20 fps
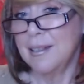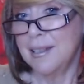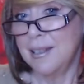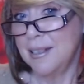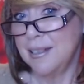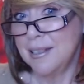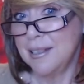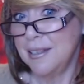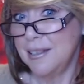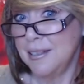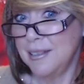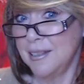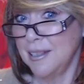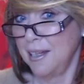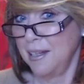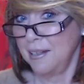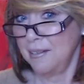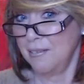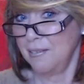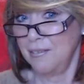kisses
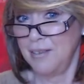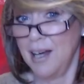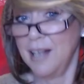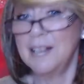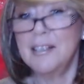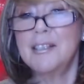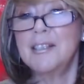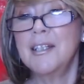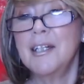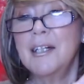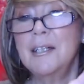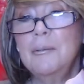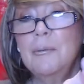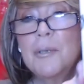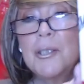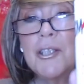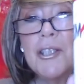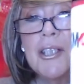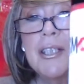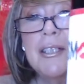and Valentine
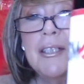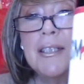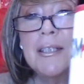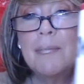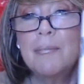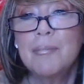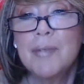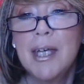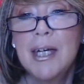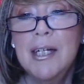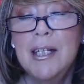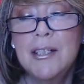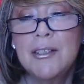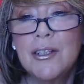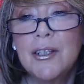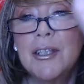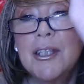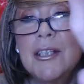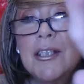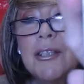wishes.
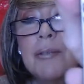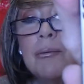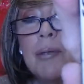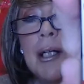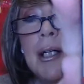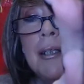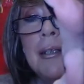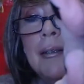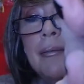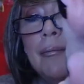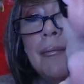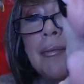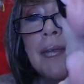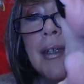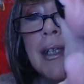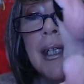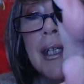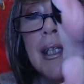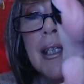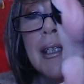So this one
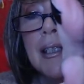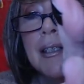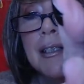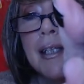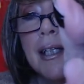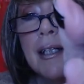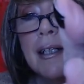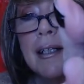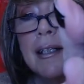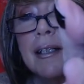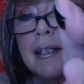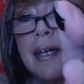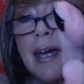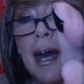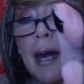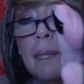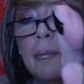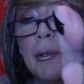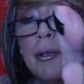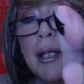is a
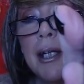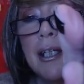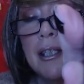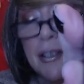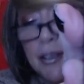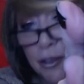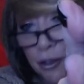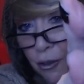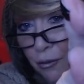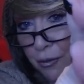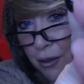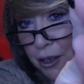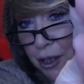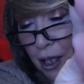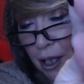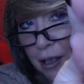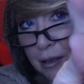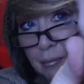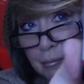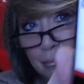Cabernet
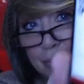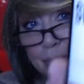Sauvignon.